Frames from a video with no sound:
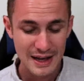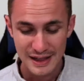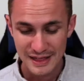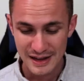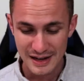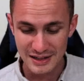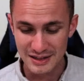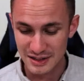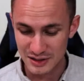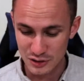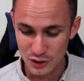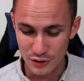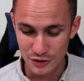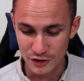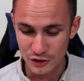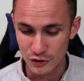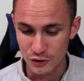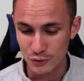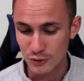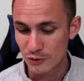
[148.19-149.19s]
They installed
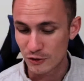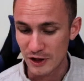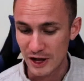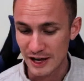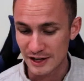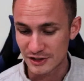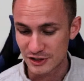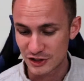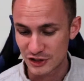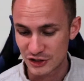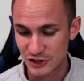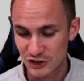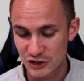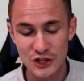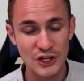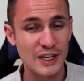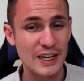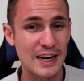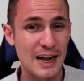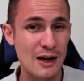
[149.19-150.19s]
the new clutch,
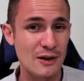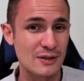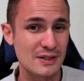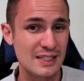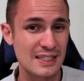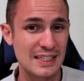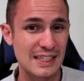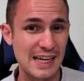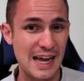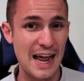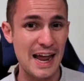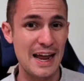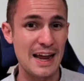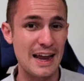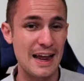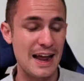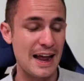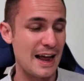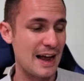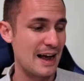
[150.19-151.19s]
took it out
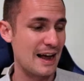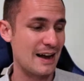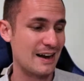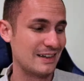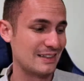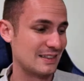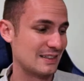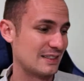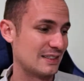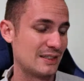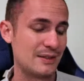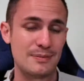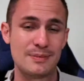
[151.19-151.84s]
today, and